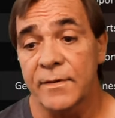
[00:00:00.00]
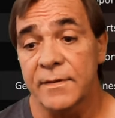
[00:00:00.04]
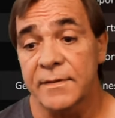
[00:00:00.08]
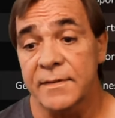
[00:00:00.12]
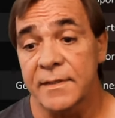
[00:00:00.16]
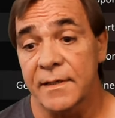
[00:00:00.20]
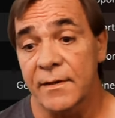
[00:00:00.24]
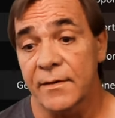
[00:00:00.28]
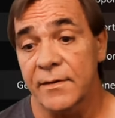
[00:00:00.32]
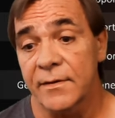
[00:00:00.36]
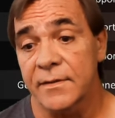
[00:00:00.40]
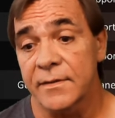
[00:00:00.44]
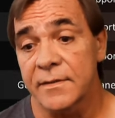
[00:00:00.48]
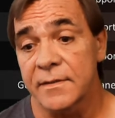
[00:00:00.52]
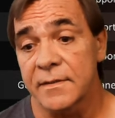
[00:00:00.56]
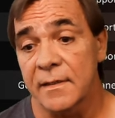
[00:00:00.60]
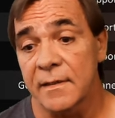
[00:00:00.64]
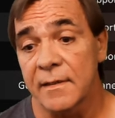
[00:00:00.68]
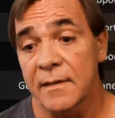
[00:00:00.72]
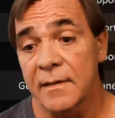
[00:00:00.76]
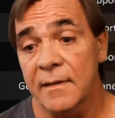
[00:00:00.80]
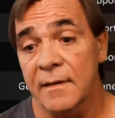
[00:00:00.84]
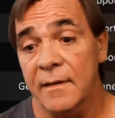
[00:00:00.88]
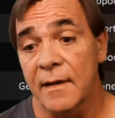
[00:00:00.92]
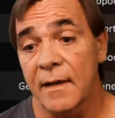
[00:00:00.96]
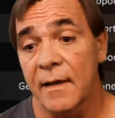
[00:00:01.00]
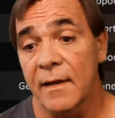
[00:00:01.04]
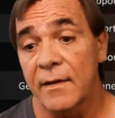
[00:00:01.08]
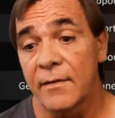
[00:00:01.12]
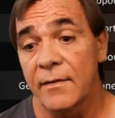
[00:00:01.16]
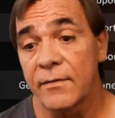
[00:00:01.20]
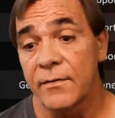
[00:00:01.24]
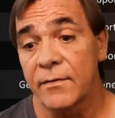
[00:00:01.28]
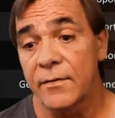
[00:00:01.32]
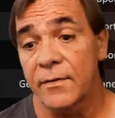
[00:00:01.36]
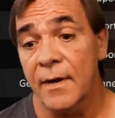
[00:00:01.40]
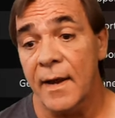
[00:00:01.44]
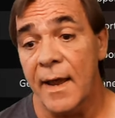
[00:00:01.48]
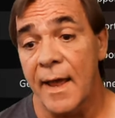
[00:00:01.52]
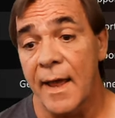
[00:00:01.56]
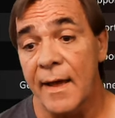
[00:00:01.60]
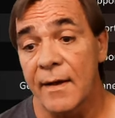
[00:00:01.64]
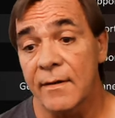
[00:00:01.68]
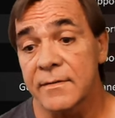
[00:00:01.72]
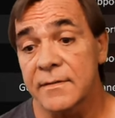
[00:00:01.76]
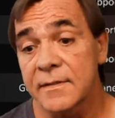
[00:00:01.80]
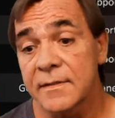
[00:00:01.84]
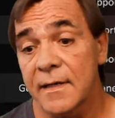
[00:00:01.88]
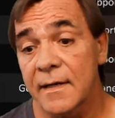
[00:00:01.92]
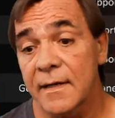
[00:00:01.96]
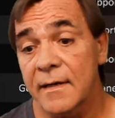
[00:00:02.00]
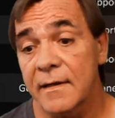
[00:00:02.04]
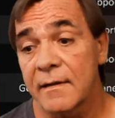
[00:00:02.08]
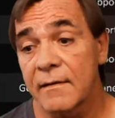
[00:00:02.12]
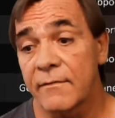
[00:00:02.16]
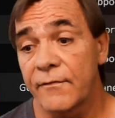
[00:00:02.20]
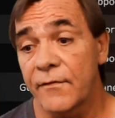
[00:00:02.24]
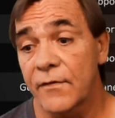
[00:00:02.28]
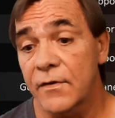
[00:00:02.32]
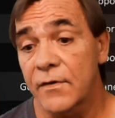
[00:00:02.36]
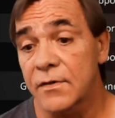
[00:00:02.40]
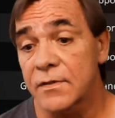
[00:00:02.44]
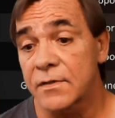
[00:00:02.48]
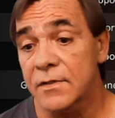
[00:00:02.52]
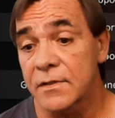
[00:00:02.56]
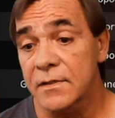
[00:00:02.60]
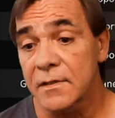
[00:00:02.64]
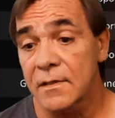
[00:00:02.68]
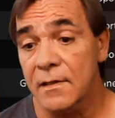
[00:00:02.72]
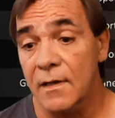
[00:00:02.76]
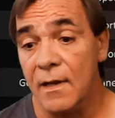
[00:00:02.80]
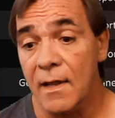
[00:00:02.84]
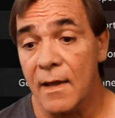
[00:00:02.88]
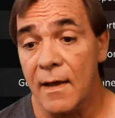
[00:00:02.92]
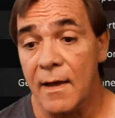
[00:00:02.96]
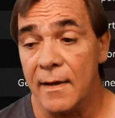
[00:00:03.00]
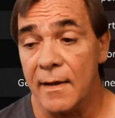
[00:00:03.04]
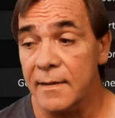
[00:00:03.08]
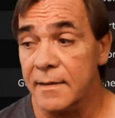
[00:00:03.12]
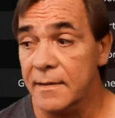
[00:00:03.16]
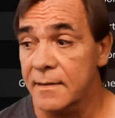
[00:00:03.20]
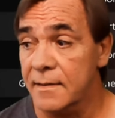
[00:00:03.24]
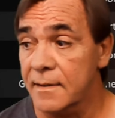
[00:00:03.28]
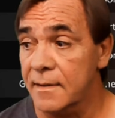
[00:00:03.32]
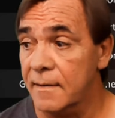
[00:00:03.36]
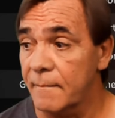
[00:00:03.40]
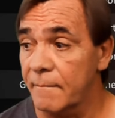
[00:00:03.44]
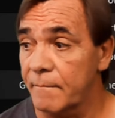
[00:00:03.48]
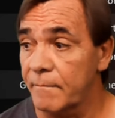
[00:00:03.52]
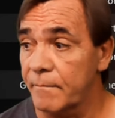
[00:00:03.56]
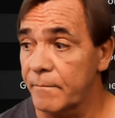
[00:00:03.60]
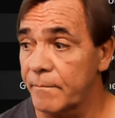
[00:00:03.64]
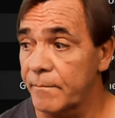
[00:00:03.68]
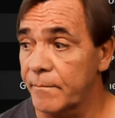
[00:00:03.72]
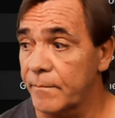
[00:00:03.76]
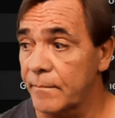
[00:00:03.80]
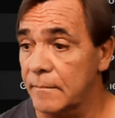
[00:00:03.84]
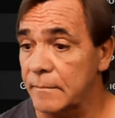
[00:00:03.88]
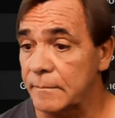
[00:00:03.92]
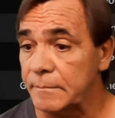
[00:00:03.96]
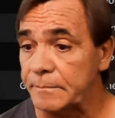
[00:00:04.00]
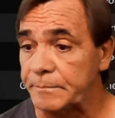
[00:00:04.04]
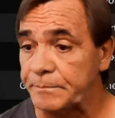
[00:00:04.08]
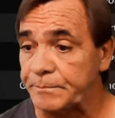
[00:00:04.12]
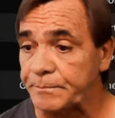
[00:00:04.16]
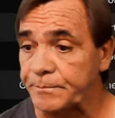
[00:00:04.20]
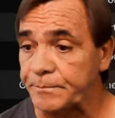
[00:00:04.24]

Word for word: The main difference here is the other outside of the first slot.